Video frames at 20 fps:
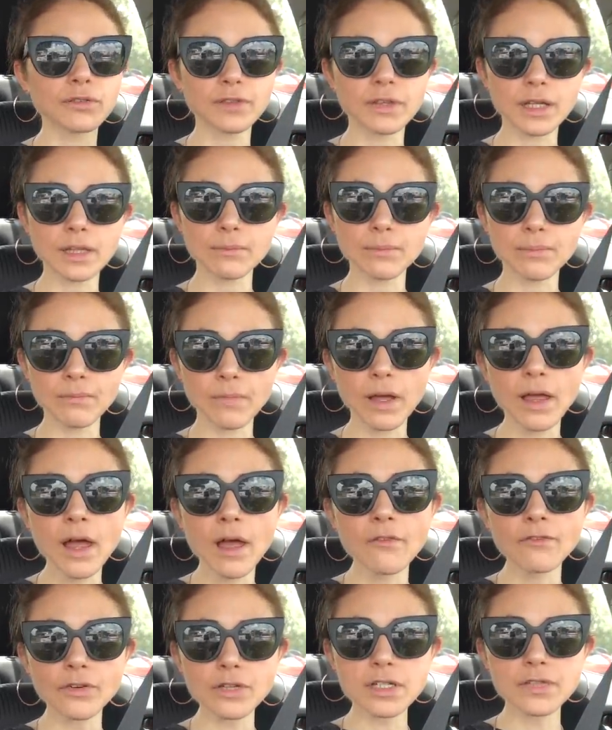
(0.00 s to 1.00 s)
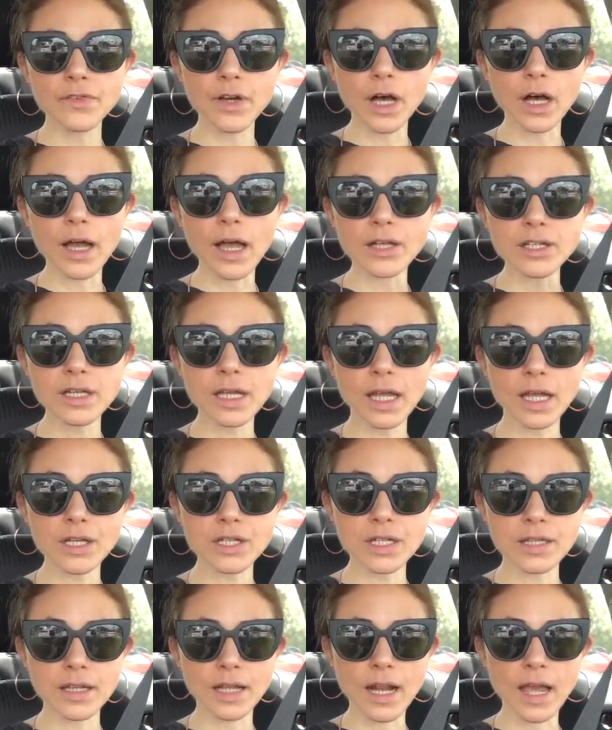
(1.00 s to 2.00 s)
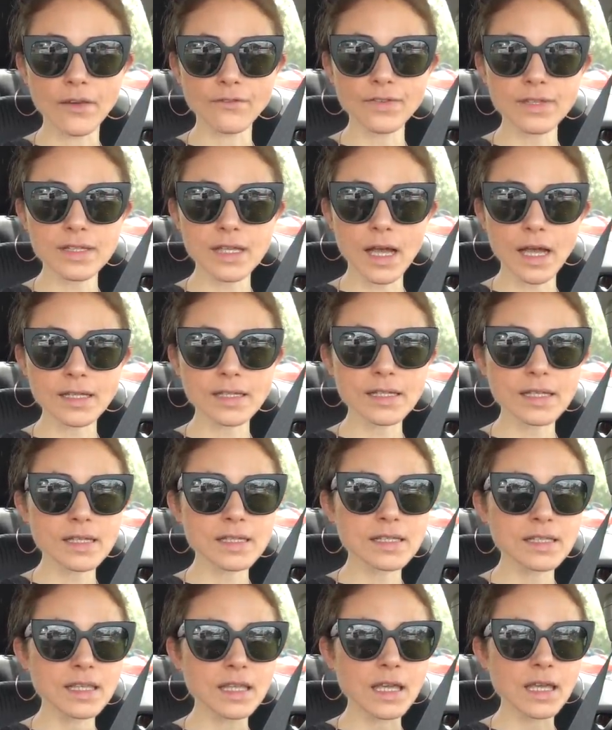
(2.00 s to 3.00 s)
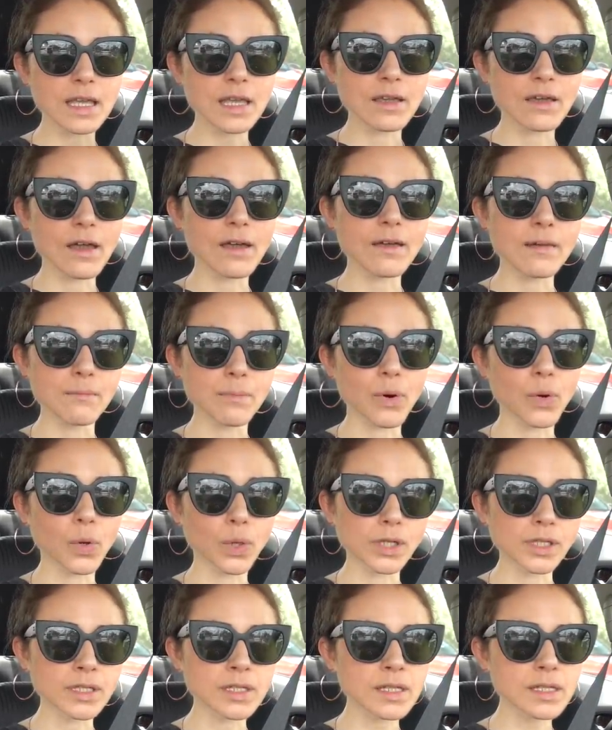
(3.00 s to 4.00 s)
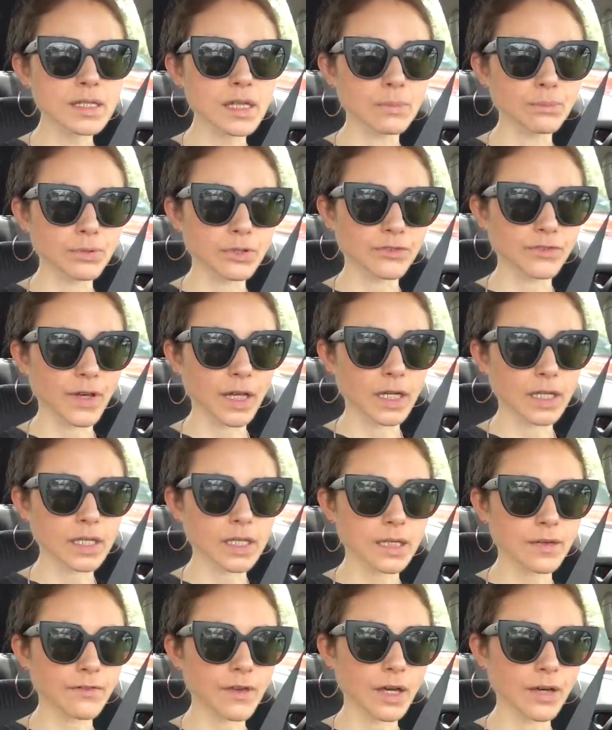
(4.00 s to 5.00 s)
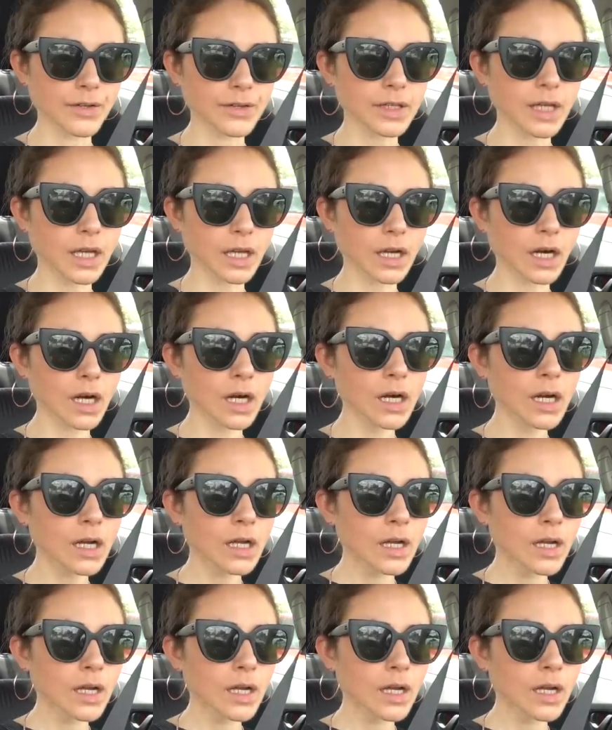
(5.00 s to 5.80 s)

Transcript: the first of all, education that emphasizes the importance of preventative health care